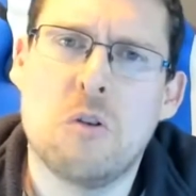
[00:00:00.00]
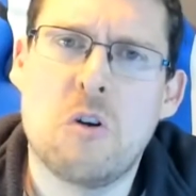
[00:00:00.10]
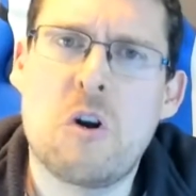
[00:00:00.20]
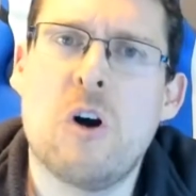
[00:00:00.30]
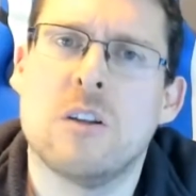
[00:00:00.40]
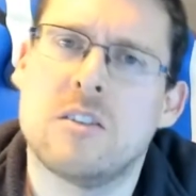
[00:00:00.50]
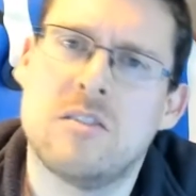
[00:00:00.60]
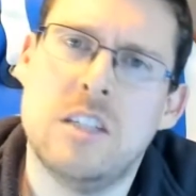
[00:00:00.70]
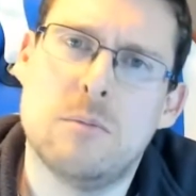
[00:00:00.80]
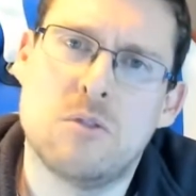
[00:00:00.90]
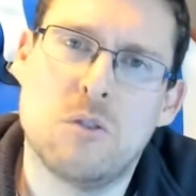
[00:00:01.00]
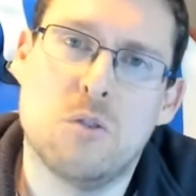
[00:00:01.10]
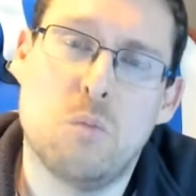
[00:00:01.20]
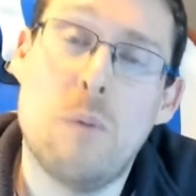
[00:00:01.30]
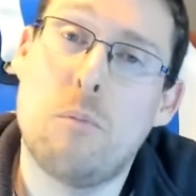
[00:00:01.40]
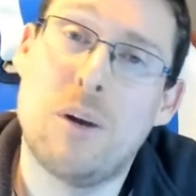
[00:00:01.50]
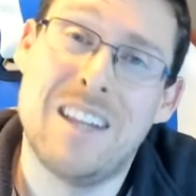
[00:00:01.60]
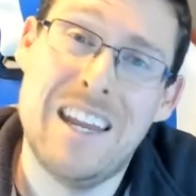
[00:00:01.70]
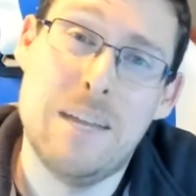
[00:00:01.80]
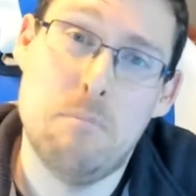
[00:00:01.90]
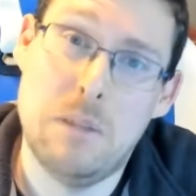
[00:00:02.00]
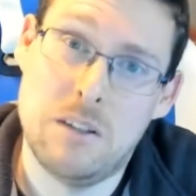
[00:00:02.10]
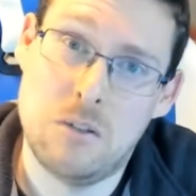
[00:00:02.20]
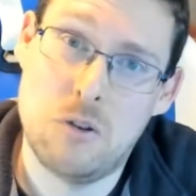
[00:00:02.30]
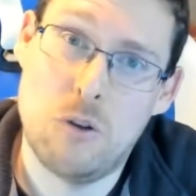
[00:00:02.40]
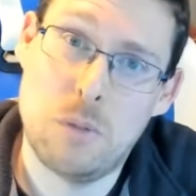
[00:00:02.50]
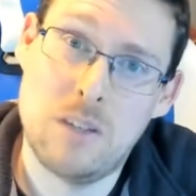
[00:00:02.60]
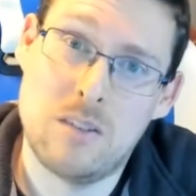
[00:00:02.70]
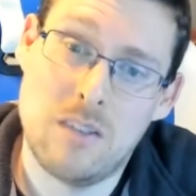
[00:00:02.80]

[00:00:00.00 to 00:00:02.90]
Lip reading: Colosseum sold 1.8 million copies,